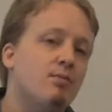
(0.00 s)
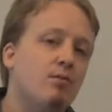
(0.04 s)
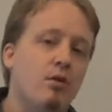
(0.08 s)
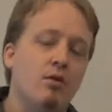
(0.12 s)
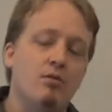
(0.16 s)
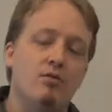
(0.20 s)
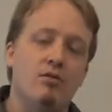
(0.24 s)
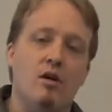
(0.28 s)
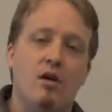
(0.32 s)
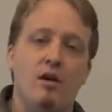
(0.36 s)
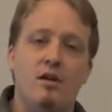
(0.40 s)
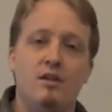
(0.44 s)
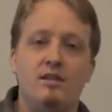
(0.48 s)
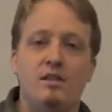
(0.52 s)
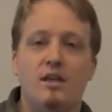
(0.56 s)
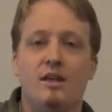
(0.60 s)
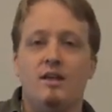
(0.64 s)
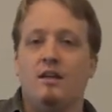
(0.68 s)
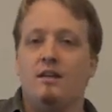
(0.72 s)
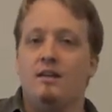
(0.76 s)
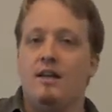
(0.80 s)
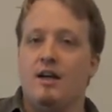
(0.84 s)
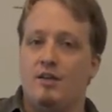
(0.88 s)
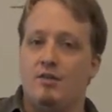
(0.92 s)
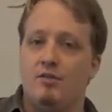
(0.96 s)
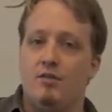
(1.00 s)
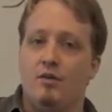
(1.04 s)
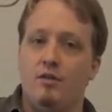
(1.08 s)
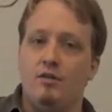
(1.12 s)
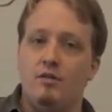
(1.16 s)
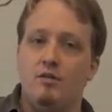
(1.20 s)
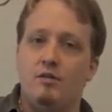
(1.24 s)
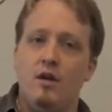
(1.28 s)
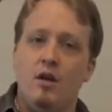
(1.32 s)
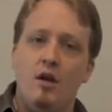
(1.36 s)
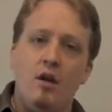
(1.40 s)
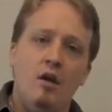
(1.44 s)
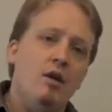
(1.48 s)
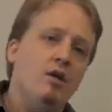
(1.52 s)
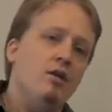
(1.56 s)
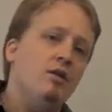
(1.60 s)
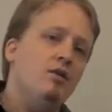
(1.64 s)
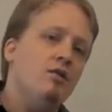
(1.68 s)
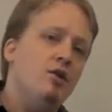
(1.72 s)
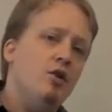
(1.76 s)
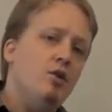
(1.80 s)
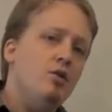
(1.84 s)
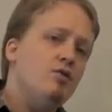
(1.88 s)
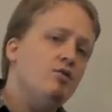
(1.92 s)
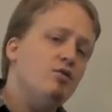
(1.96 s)
protons and electrons.
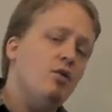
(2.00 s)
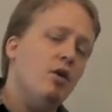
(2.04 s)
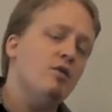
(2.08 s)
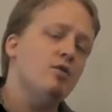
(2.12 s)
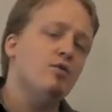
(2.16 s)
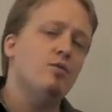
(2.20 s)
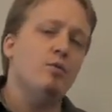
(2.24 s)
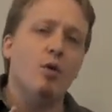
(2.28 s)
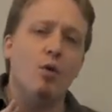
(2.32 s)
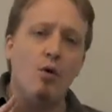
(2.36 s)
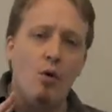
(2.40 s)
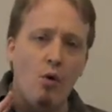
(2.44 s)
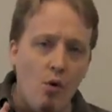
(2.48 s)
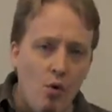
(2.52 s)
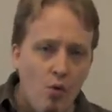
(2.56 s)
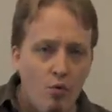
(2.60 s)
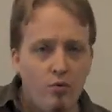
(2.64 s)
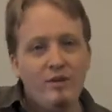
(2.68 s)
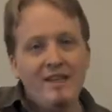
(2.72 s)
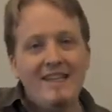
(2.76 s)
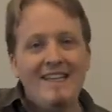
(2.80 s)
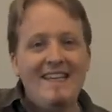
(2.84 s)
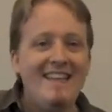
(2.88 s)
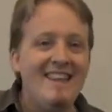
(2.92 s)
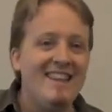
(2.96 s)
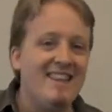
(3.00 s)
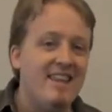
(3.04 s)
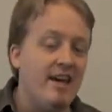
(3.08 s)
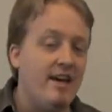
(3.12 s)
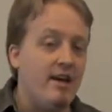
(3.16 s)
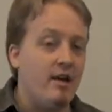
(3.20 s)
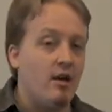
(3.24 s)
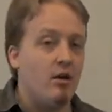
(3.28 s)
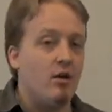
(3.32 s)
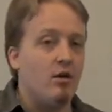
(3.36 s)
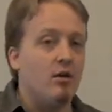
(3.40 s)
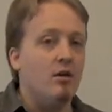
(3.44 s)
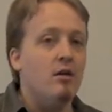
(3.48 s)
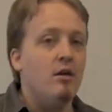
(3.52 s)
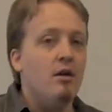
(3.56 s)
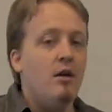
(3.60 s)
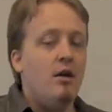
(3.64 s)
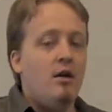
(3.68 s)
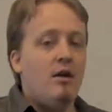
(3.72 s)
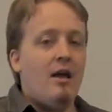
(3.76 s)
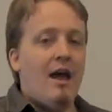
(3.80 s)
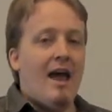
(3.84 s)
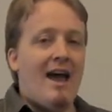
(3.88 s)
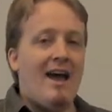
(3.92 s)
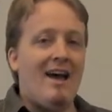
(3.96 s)
Neutrons were only there
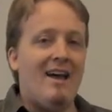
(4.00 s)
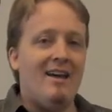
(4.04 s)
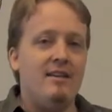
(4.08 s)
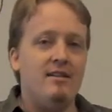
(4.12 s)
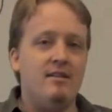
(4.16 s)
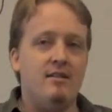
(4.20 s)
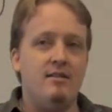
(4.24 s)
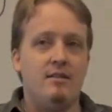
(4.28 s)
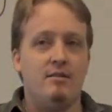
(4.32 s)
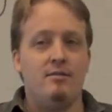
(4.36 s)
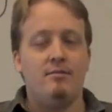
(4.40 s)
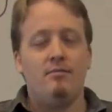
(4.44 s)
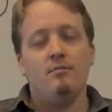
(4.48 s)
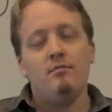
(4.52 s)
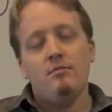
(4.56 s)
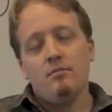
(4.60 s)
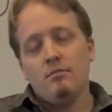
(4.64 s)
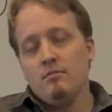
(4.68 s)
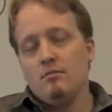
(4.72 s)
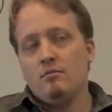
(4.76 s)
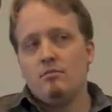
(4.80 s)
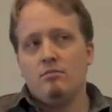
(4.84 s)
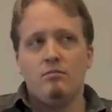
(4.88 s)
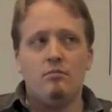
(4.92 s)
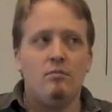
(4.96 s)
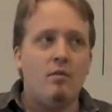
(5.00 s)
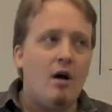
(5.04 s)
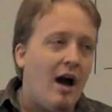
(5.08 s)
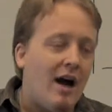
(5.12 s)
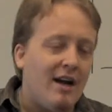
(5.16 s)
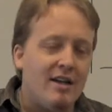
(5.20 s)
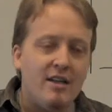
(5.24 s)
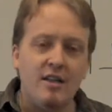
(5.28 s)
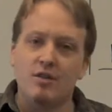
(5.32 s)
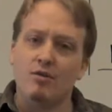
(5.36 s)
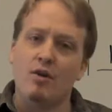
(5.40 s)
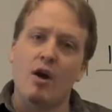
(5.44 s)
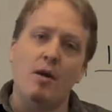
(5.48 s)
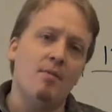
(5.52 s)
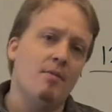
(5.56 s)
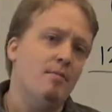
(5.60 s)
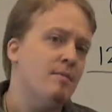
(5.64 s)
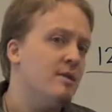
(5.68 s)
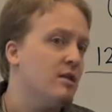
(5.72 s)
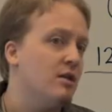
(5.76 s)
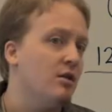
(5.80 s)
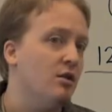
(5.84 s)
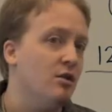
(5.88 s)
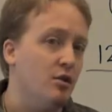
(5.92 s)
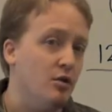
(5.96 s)
as, I describe them
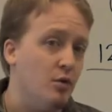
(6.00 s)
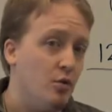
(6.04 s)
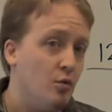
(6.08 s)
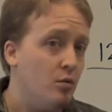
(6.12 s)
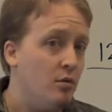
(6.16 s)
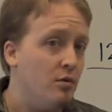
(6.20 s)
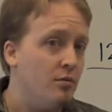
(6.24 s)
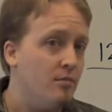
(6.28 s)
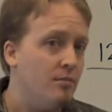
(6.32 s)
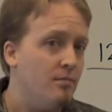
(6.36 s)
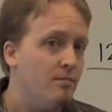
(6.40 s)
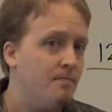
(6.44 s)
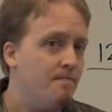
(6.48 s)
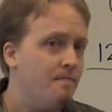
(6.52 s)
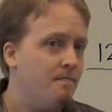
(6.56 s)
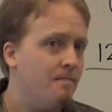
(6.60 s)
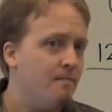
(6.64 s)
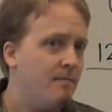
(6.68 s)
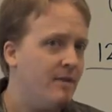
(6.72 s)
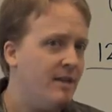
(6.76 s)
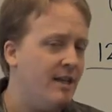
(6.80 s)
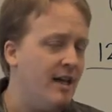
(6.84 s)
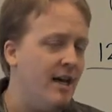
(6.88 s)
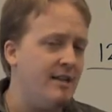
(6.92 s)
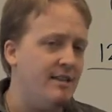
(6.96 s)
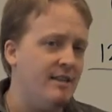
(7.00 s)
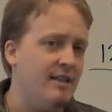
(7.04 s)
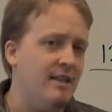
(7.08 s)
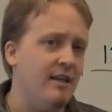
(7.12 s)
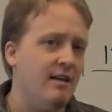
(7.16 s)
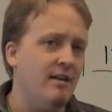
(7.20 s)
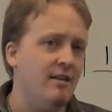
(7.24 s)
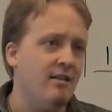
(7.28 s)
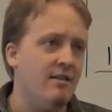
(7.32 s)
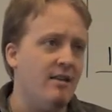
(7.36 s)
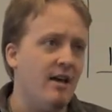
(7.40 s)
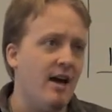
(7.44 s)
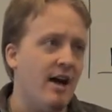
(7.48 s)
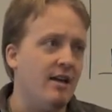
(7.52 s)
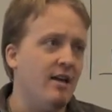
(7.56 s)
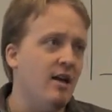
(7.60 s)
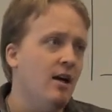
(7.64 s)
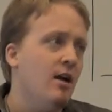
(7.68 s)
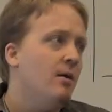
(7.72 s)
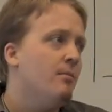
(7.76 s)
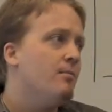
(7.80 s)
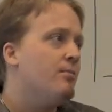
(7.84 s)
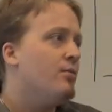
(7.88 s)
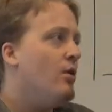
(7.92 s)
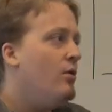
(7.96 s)
as glue. The idea
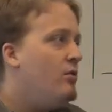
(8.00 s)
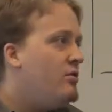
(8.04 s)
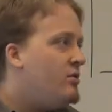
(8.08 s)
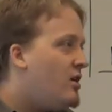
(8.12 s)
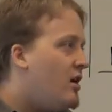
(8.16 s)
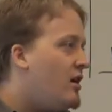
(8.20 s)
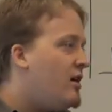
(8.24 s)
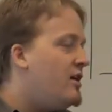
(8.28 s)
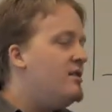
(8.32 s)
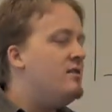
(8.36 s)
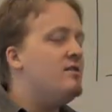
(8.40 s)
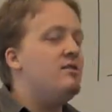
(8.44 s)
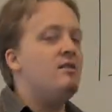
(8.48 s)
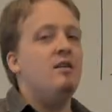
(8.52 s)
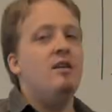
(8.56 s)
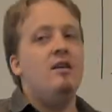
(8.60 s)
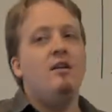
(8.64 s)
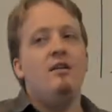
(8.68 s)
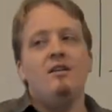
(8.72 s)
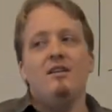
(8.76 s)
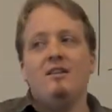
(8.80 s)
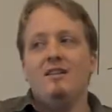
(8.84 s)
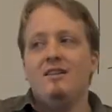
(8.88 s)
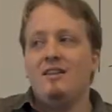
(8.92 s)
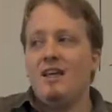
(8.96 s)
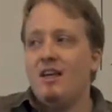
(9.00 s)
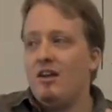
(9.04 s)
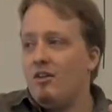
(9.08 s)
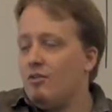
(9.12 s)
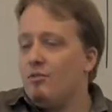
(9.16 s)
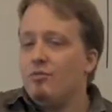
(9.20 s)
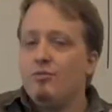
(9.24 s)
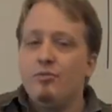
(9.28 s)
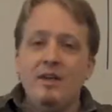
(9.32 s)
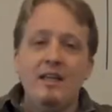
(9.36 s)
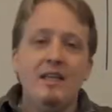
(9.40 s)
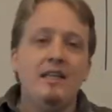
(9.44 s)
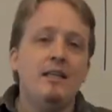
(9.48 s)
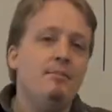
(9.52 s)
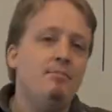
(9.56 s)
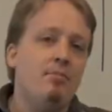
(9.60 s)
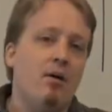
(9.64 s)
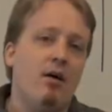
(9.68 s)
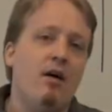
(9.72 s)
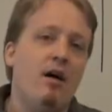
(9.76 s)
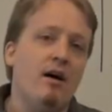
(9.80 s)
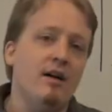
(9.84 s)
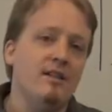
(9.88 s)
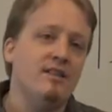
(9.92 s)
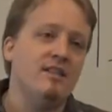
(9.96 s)
that protons, they are really
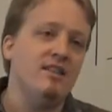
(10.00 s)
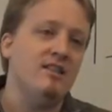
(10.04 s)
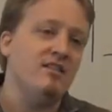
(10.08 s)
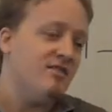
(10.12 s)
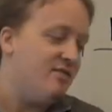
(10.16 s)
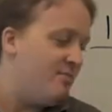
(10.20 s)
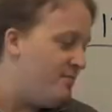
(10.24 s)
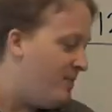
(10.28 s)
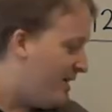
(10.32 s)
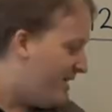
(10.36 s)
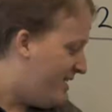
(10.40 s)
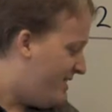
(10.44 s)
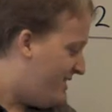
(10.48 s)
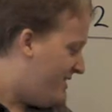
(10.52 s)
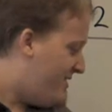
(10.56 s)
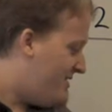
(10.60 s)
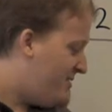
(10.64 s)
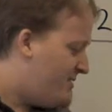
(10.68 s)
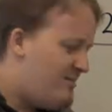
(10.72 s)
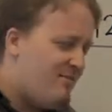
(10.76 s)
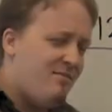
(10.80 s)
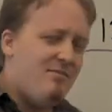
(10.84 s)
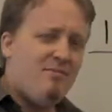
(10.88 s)
positive, but